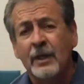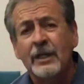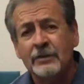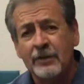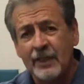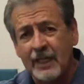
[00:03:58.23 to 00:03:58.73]

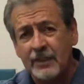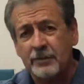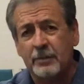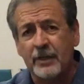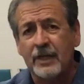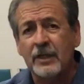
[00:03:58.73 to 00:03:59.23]
So let us
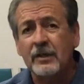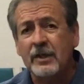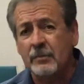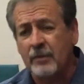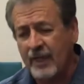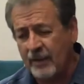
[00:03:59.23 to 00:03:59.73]
pray, and you can
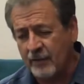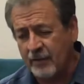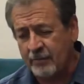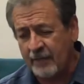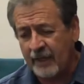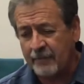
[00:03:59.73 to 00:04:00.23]
pray with me.